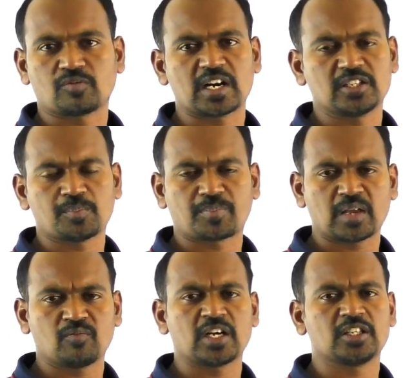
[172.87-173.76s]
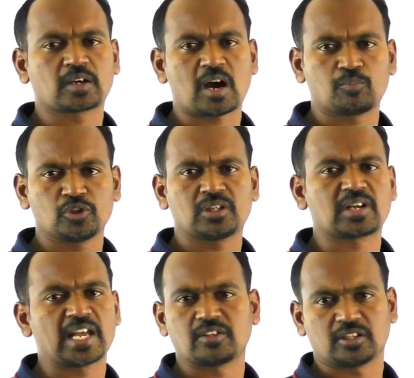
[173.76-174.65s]
What is a prime, what is a composite,
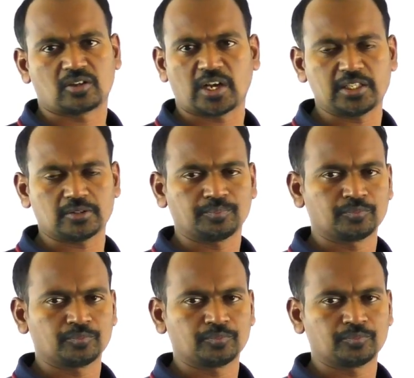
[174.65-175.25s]
like that, right?